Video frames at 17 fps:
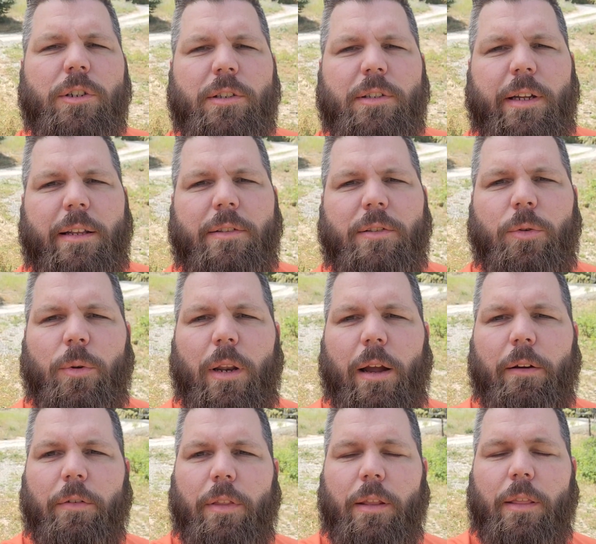State's doing
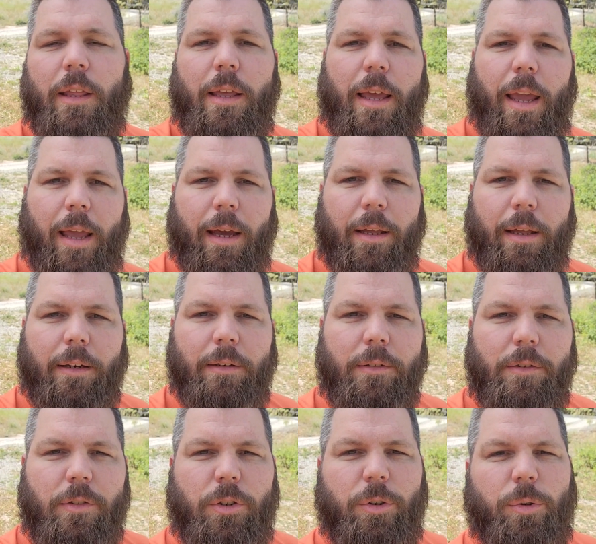everything they can
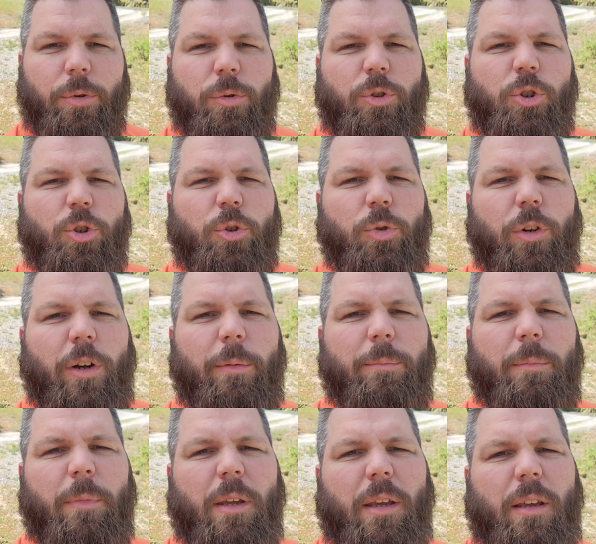to strip
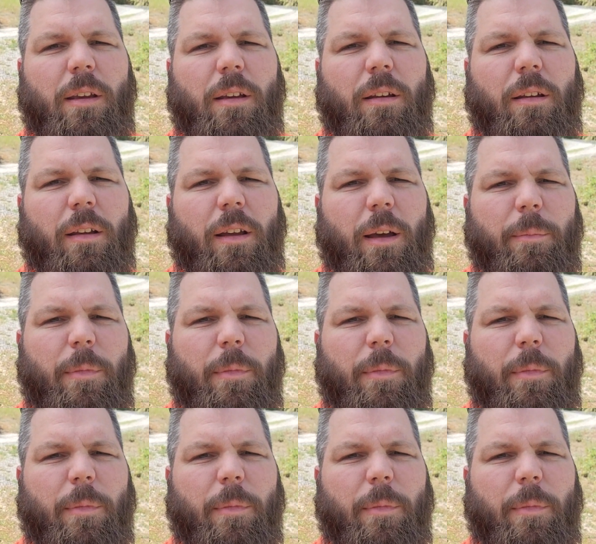me and my